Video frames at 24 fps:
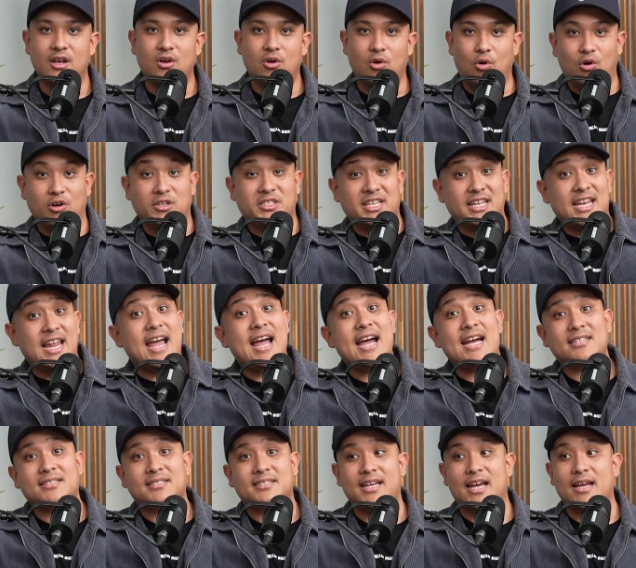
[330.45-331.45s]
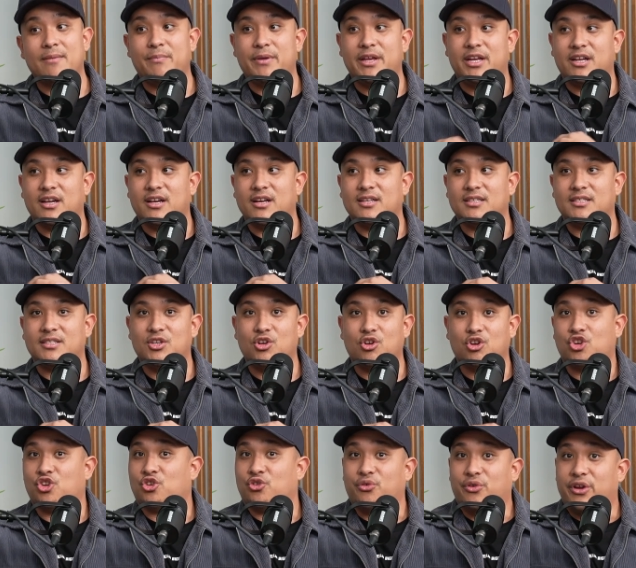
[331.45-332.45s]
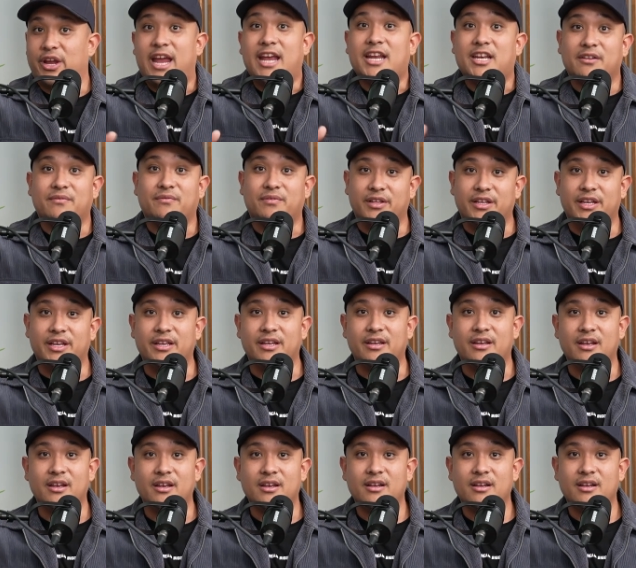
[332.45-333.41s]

or it's an asset because you're creatively